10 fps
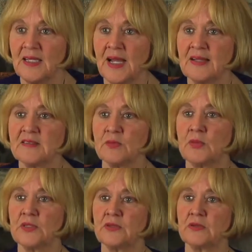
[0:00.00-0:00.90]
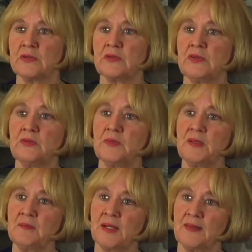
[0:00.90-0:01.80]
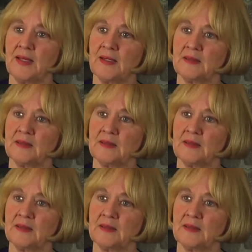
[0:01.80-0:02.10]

I said, what do you mean by that?